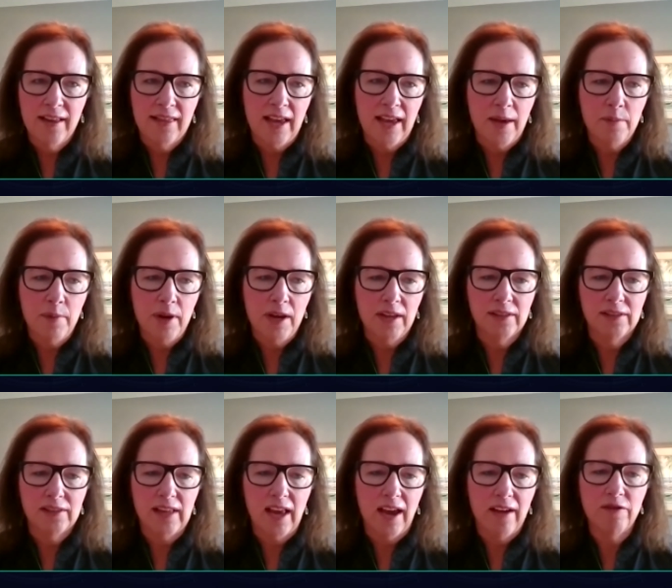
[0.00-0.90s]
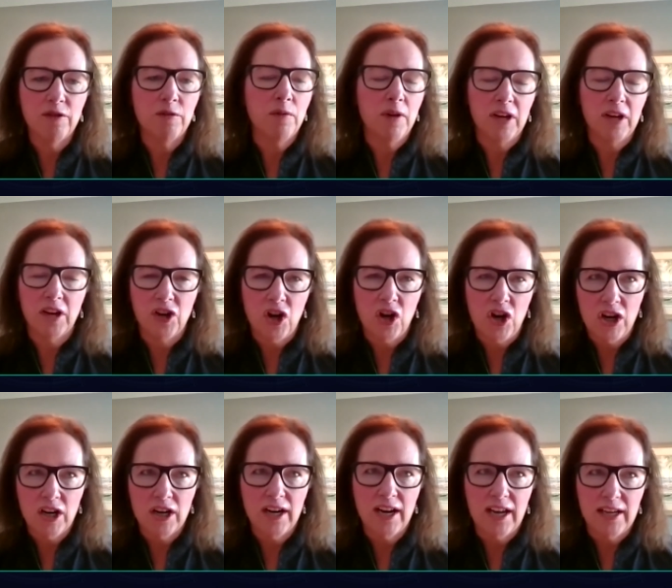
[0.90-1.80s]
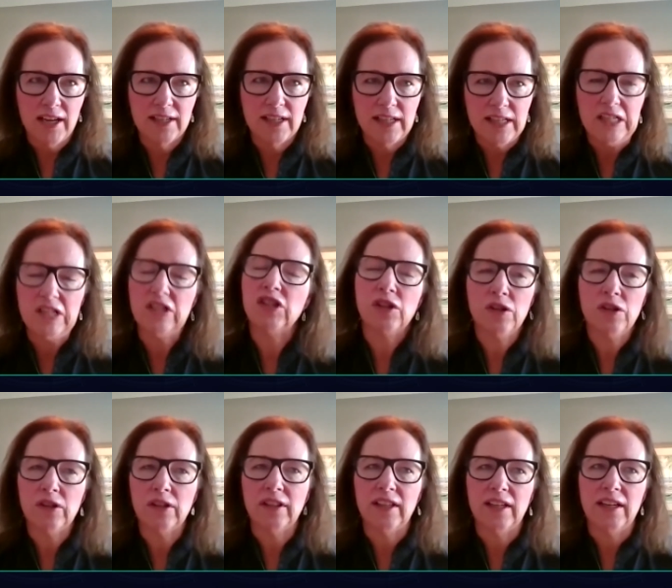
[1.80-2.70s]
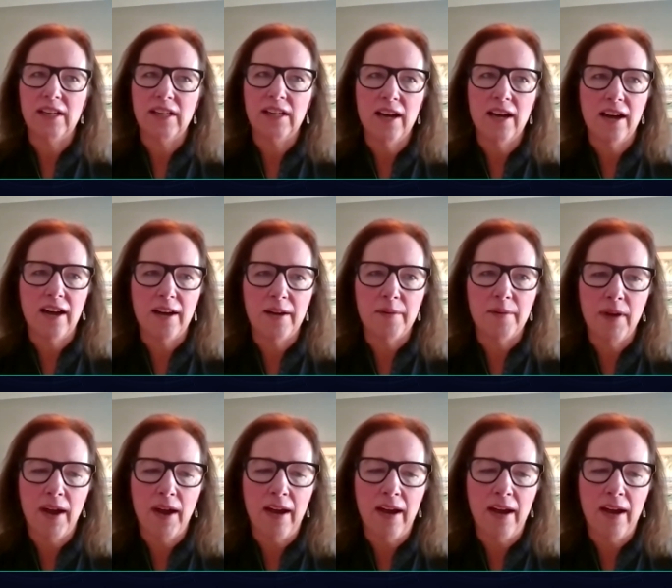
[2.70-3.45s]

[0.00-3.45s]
That makes everyone on our end internally um,